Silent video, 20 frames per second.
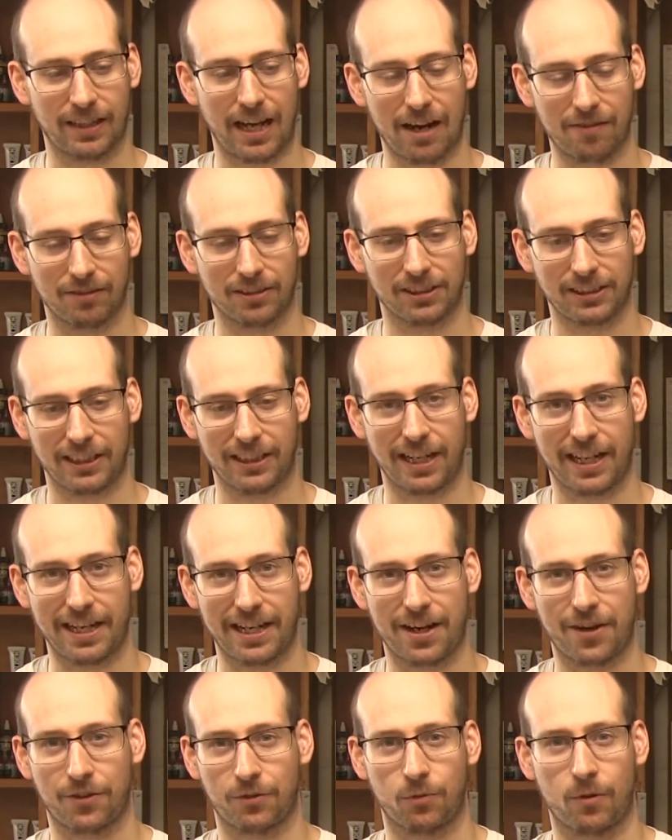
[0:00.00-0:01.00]
haven't seen
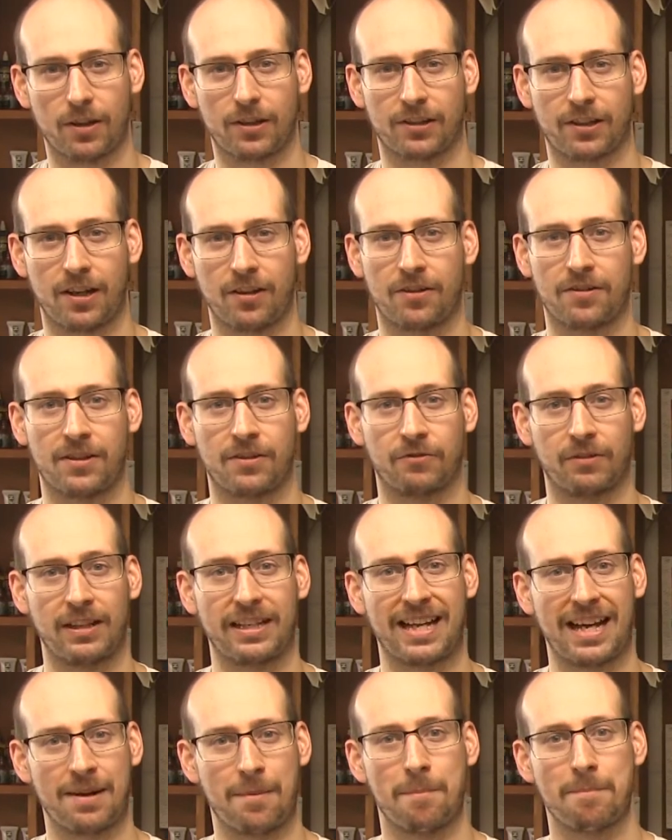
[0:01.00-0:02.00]
any other watercolor that
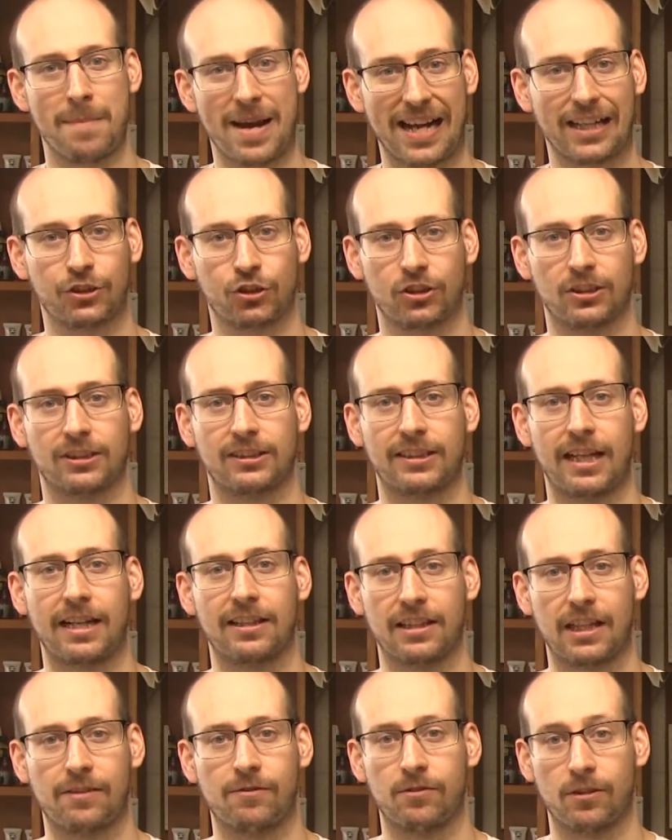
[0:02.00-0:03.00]
really kind of matches
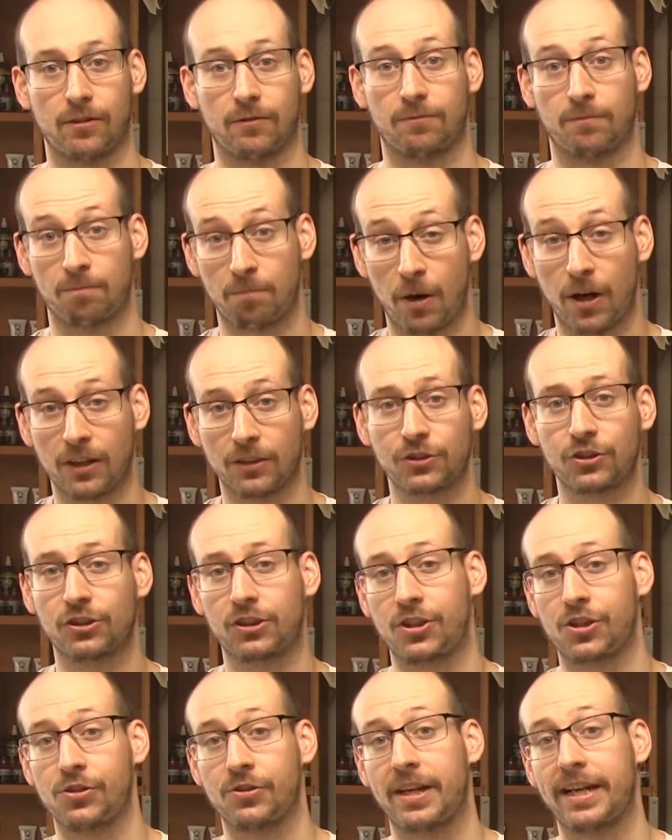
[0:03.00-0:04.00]
that level of punch
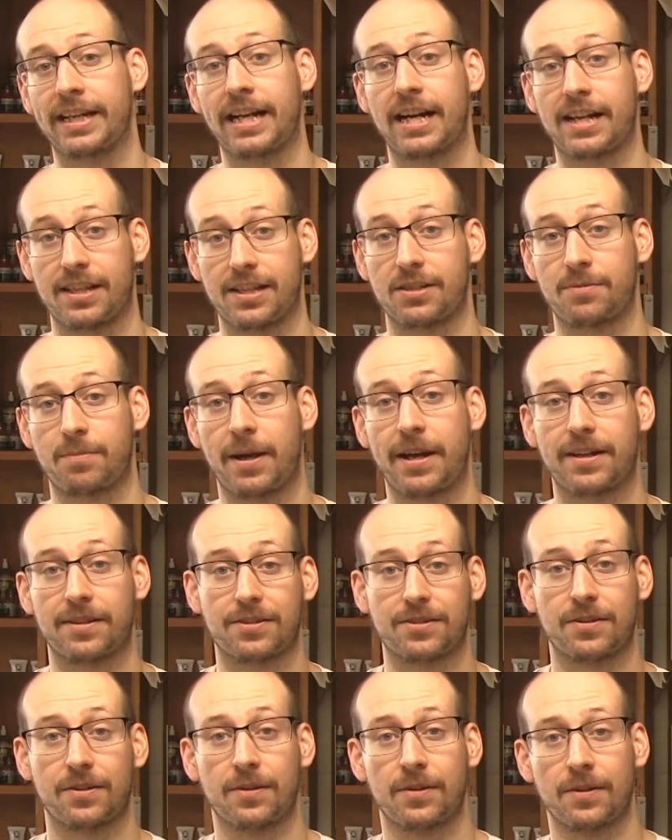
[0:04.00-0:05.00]
that you get out of these
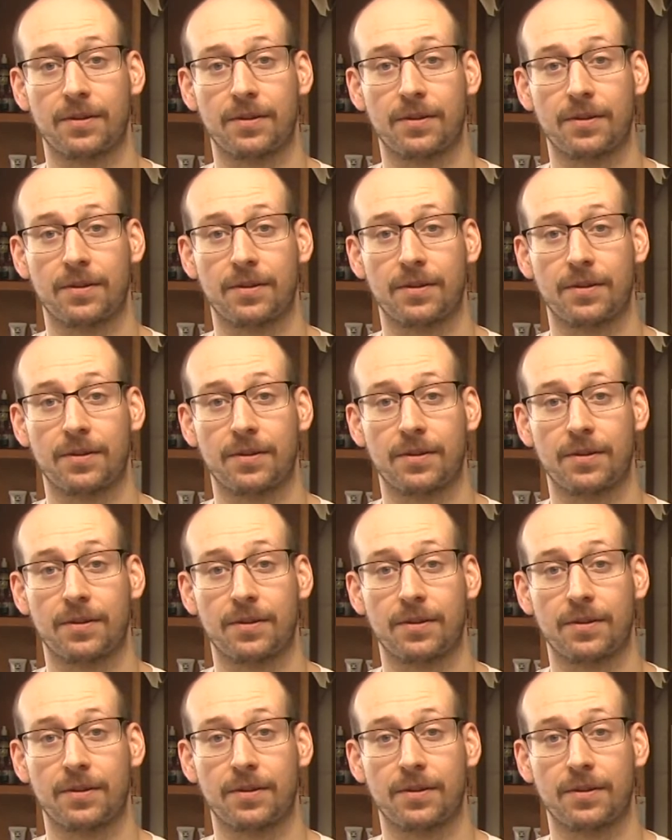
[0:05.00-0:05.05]
paints.